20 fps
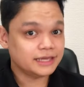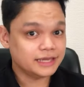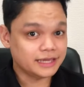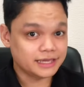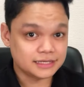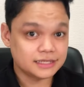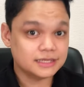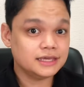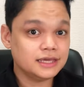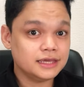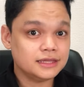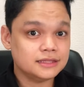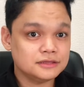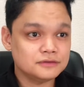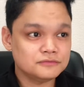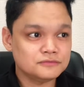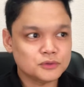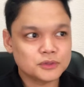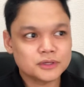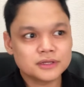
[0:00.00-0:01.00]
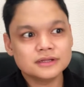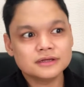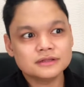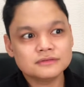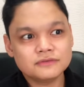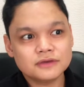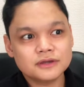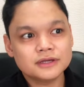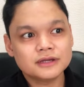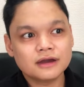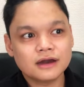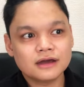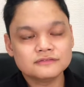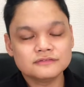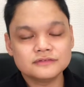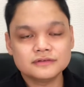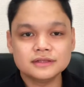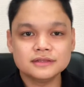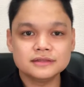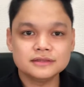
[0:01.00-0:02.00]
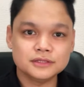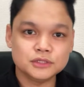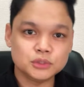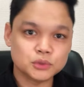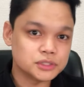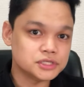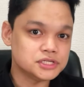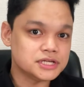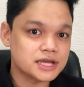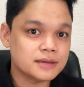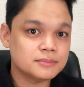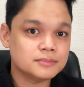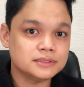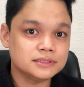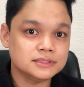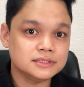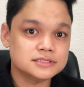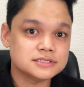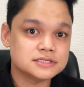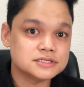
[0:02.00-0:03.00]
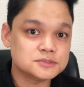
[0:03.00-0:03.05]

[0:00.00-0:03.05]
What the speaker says: And again, if you are not very confident in your Japanese